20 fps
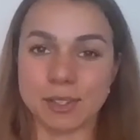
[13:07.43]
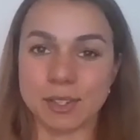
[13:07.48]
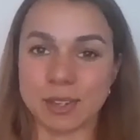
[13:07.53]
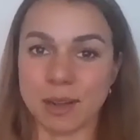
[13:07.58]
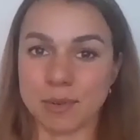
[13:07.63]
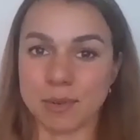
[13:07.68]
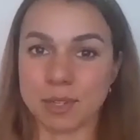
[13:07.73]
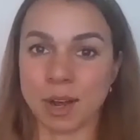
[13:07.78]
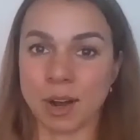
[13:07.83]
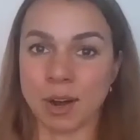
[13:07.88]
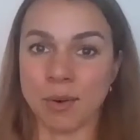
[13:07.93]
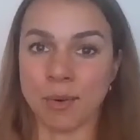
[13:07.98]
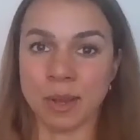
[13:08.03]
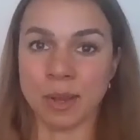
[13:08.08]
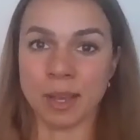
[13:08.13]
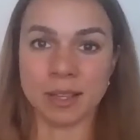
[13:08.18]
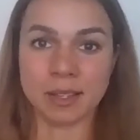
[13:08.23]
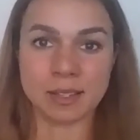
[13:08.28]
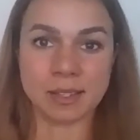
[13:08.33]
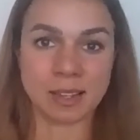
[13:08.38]
And so I was
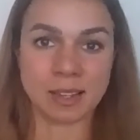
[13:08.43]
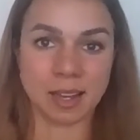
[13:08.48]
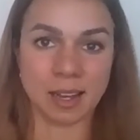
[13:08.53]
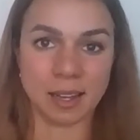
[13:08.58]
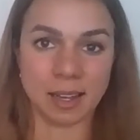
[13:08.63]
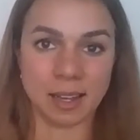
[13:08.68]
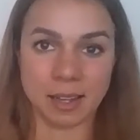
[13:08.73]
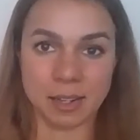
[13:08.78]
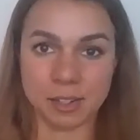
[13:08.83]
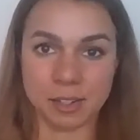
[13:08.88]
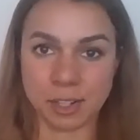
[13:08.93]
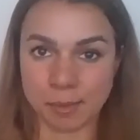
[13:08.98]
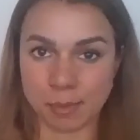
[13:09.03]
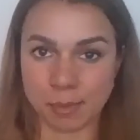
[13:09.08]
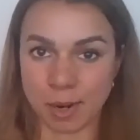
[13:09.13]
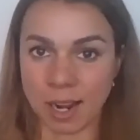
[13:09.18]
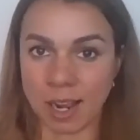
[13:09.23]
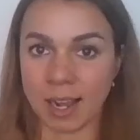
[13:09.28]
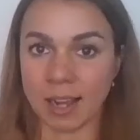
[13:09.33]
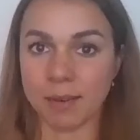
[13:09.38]
always a, a
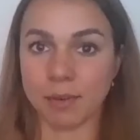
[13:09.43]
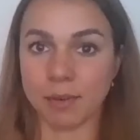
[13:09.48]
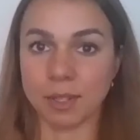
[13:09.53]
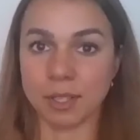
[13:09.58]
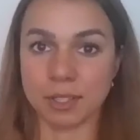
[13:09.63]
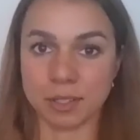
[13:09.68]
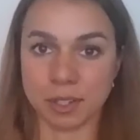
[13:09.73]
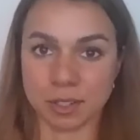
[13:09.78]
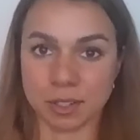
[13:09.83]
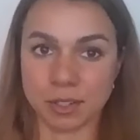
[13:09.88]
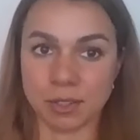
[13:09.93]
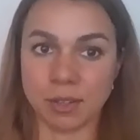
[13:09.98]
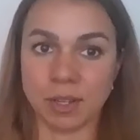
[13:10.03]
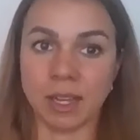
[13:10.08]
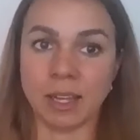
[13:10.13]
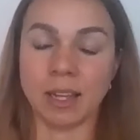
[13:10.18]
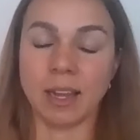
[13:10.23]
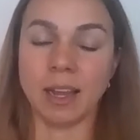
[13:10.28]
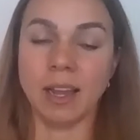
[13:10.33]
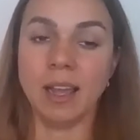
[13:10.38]
gym rat, really took to
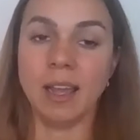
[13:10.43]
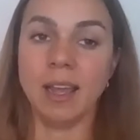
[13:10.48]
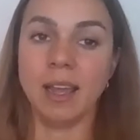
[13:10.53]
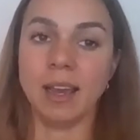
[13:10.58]
it.